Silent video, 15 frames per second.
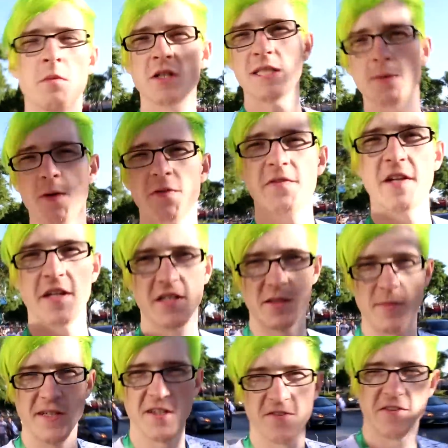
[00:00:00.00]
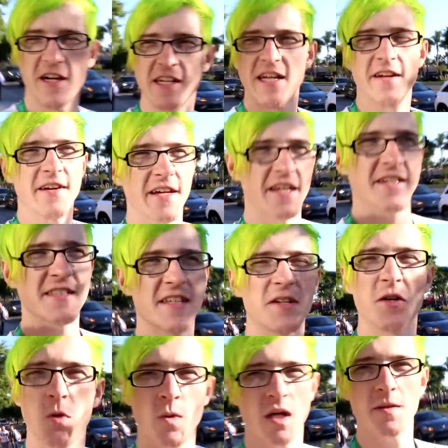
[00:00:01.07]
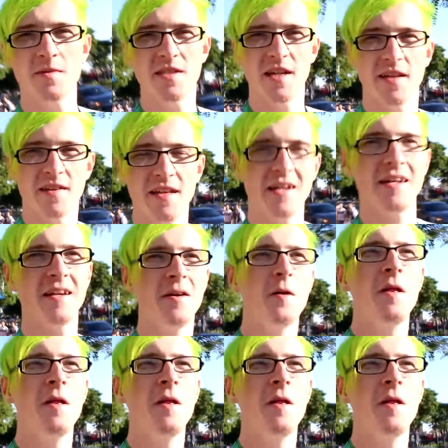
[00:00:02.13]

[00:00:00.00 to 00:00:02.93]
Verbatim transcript: multiple videos, but you'll find out, I guess. I don't know why I'm saying that.